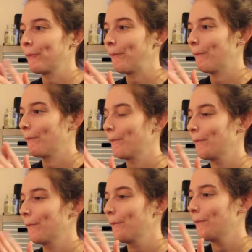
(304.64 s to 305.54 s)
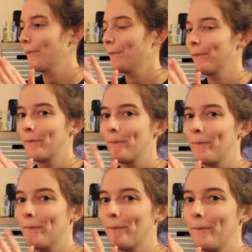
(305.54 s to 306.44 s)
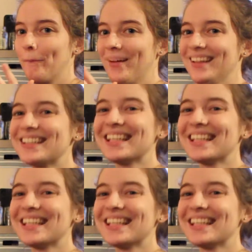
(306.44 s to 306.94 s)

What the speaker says: This person isn't speaking.